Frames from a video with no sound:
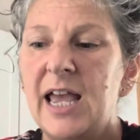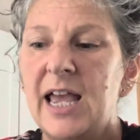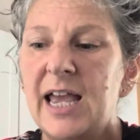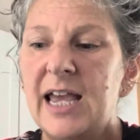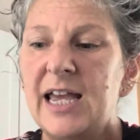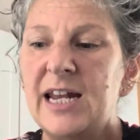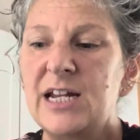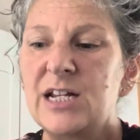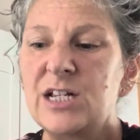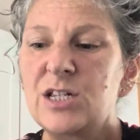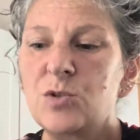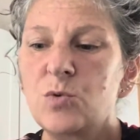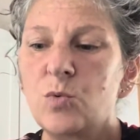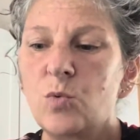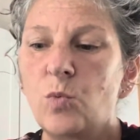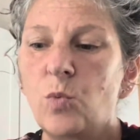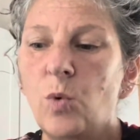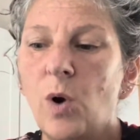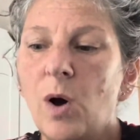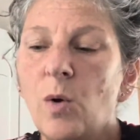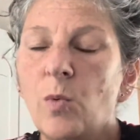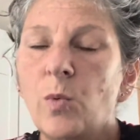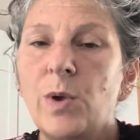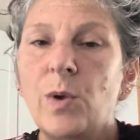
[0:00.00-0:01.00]
It is
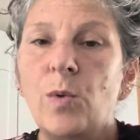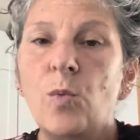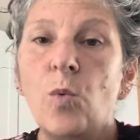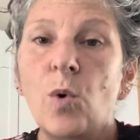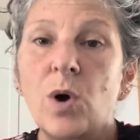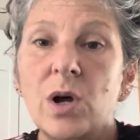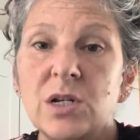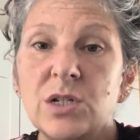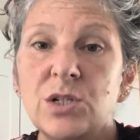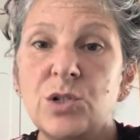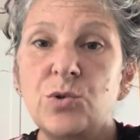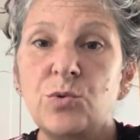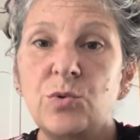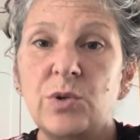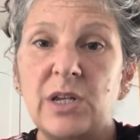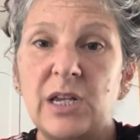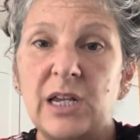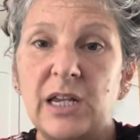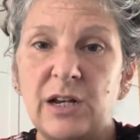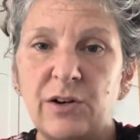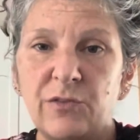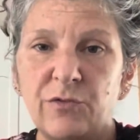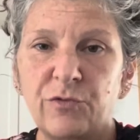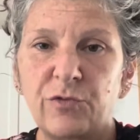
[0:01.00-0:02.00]
what we want to
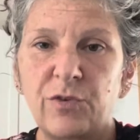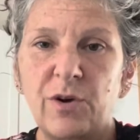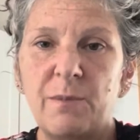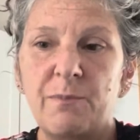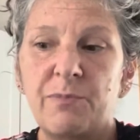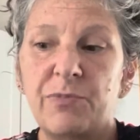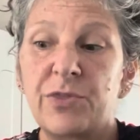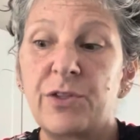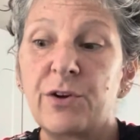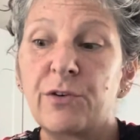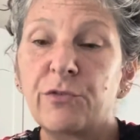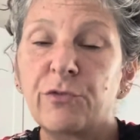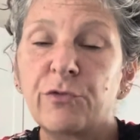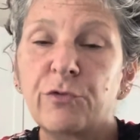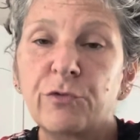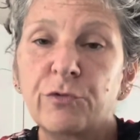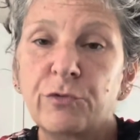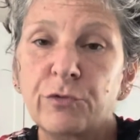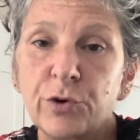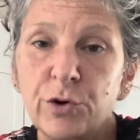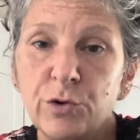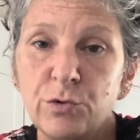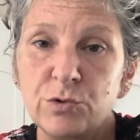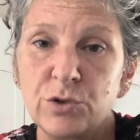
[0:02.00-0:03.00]
eat from, the
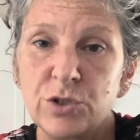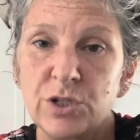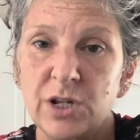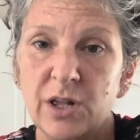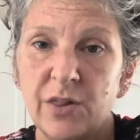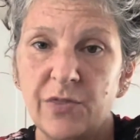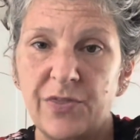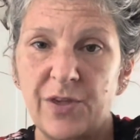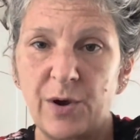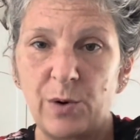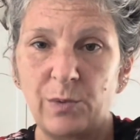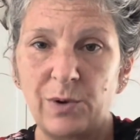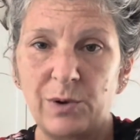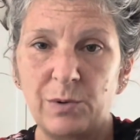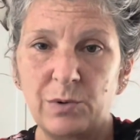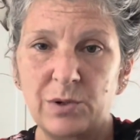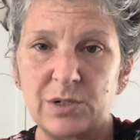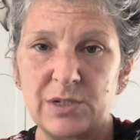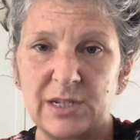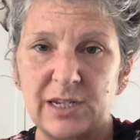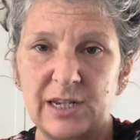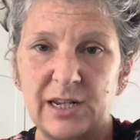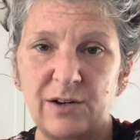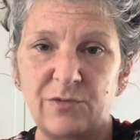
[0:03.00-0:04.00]
fruit that we
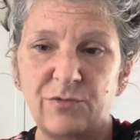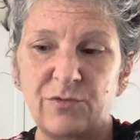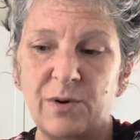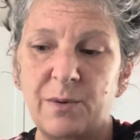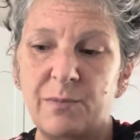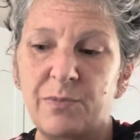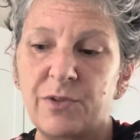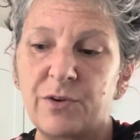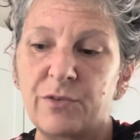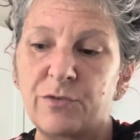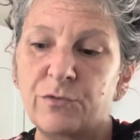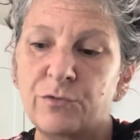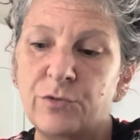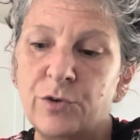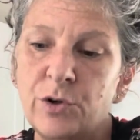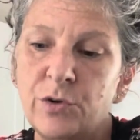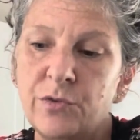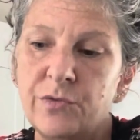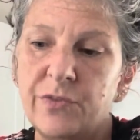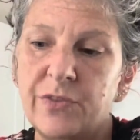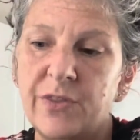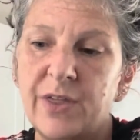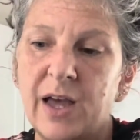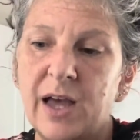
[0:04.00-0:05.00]
want to eat from, the
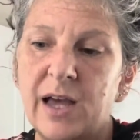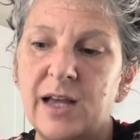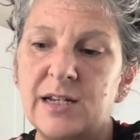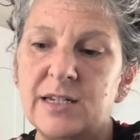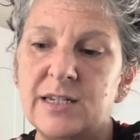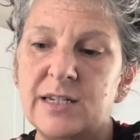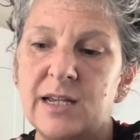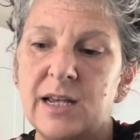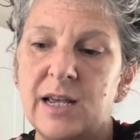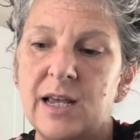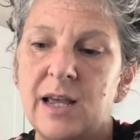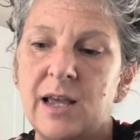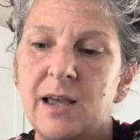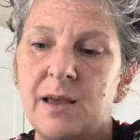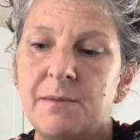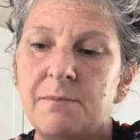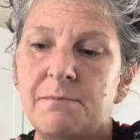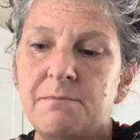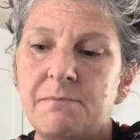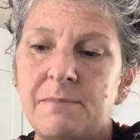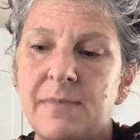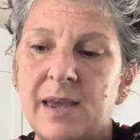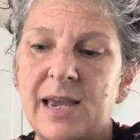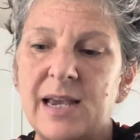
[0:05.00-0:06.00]
fruit that
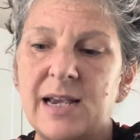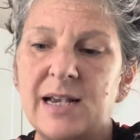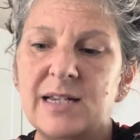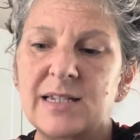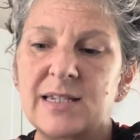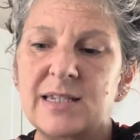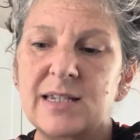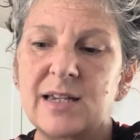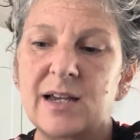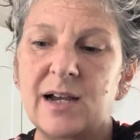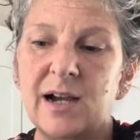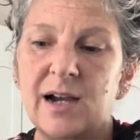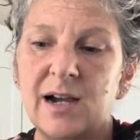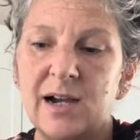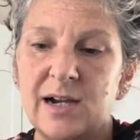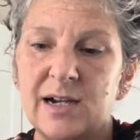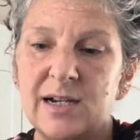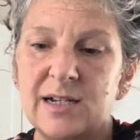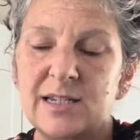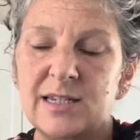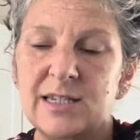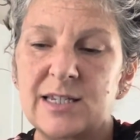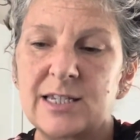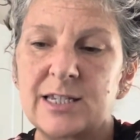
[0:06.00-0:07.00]
makes
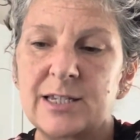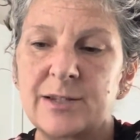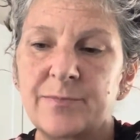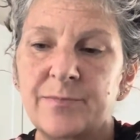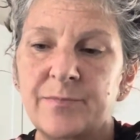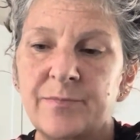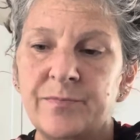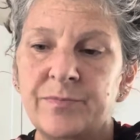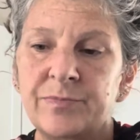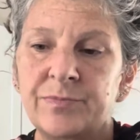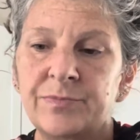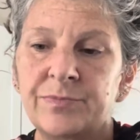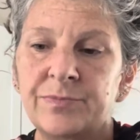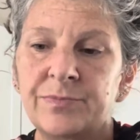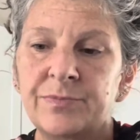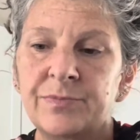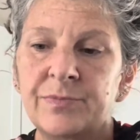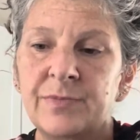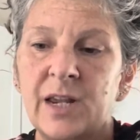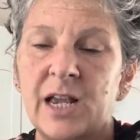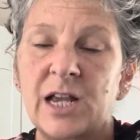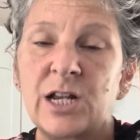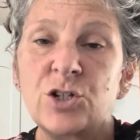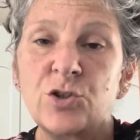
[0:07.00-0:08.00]
us
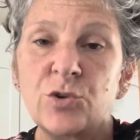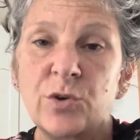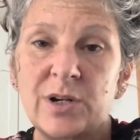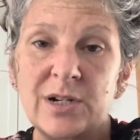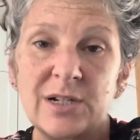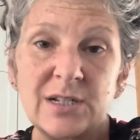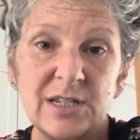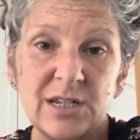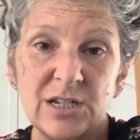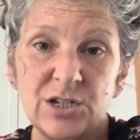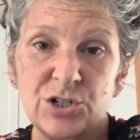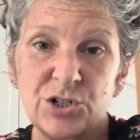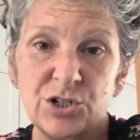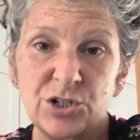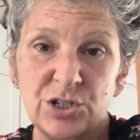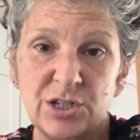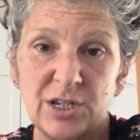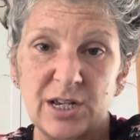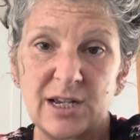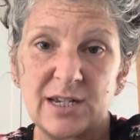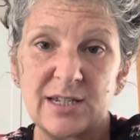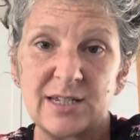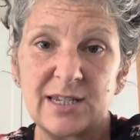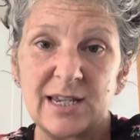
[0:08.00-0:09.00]
and transitions
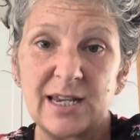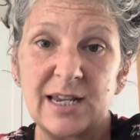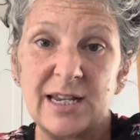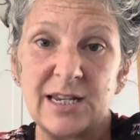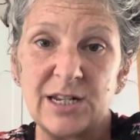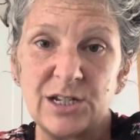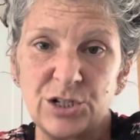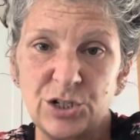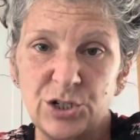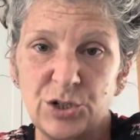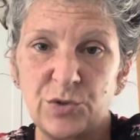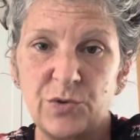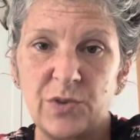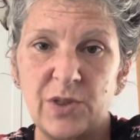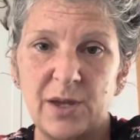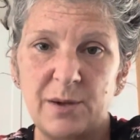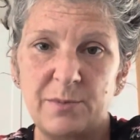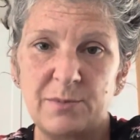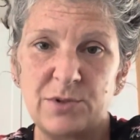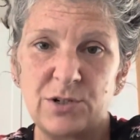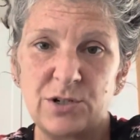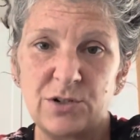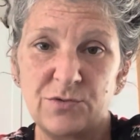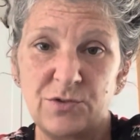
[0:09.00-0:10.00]
us into the
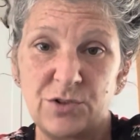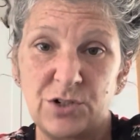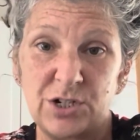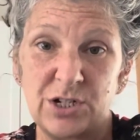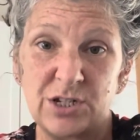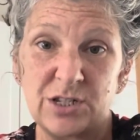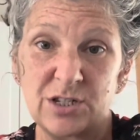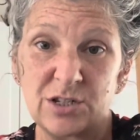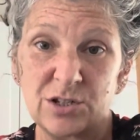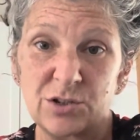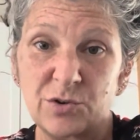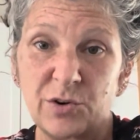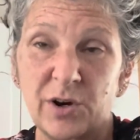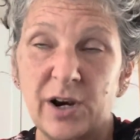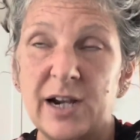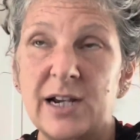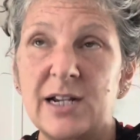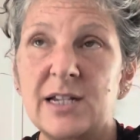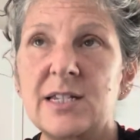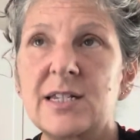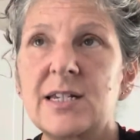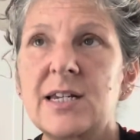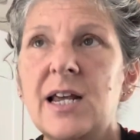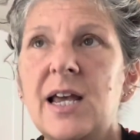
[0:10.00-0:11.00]
image of Jesus
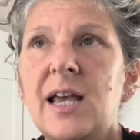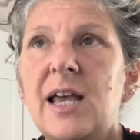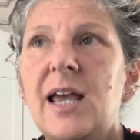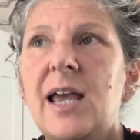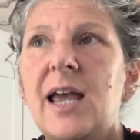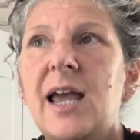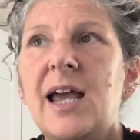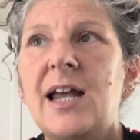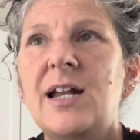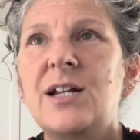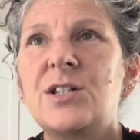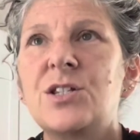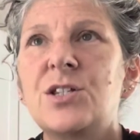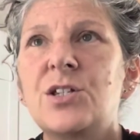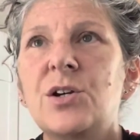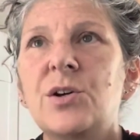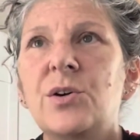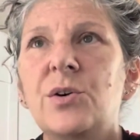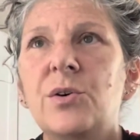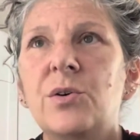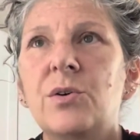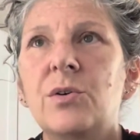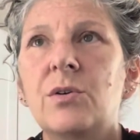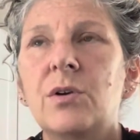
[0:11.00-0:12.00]
Christ. And
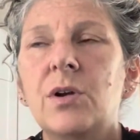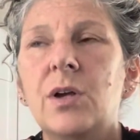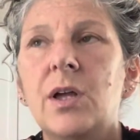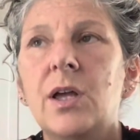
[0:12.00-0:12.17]
so